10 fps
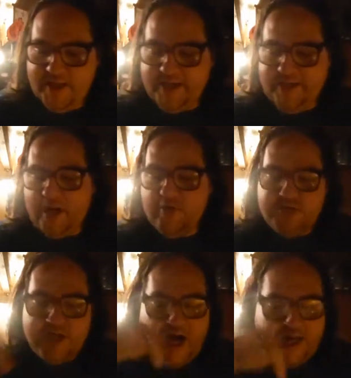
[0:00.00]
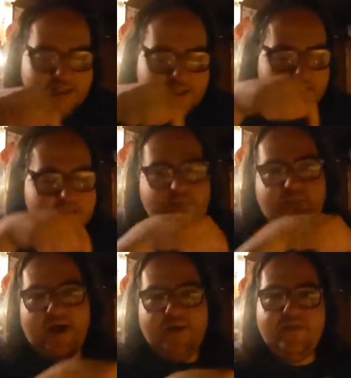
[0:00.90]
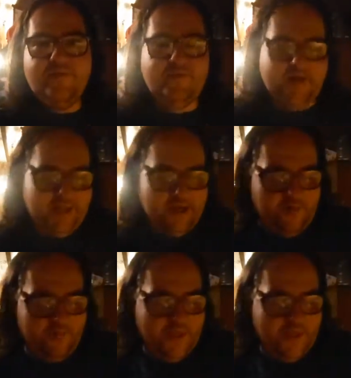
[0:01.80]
yellow dots at the bottom of the video